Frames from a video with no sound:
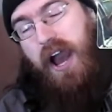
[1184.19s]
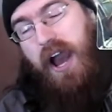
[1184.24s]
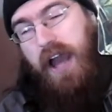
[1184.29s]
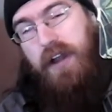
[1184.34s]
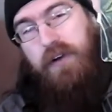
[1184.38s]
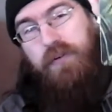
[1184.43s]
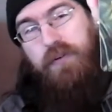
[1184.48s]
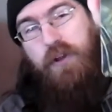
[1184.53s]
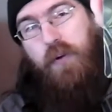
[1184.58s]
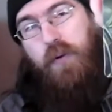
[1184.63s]
I
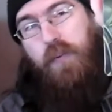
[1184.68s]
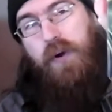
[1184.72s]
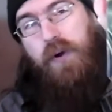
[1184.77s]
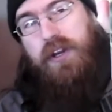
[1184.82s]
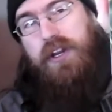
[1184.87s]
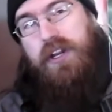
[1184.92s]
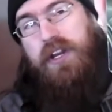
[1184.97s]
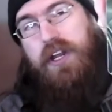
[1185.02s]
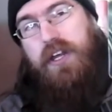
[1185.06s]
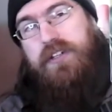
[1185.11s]
don't know
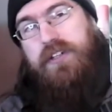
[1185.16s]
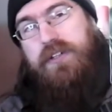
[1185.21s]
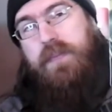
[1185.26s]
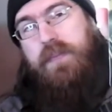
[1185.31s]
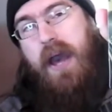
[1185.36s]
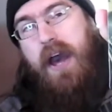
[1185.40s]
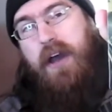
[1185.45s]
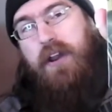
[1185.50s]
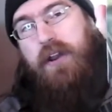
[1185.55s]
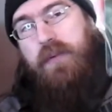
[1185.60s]
what it is
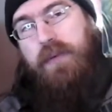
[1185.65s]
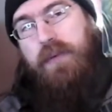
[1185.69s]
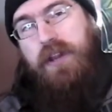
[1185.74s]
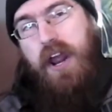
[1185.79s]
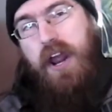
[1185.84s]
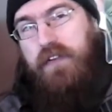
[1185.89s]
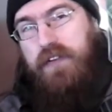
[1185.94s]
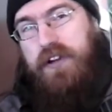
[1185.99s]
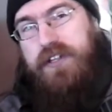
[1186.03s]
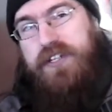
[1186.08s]
about it, but
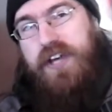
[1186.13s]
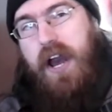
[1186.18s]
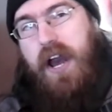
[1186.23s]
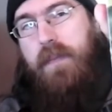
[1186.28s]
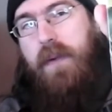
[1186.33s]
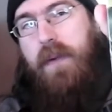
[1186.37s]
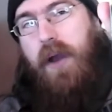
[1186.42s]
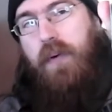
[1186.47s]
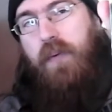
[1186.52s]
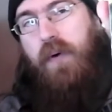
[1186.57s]
every
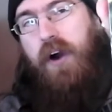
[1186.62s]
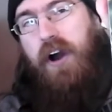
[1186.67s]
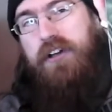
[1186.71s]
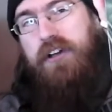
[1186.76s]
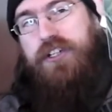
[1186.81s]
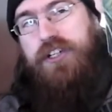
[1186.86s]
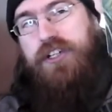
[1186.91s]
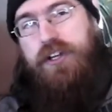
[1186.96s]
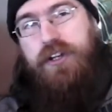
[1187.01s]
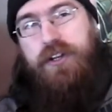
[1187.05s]
time I
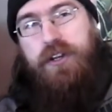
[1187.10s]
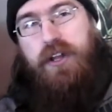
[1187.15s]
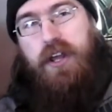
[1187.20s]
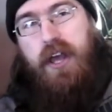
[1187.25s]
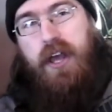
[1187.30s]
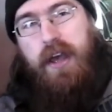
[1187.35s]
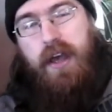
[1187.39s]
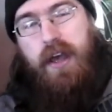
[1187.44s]
watch it,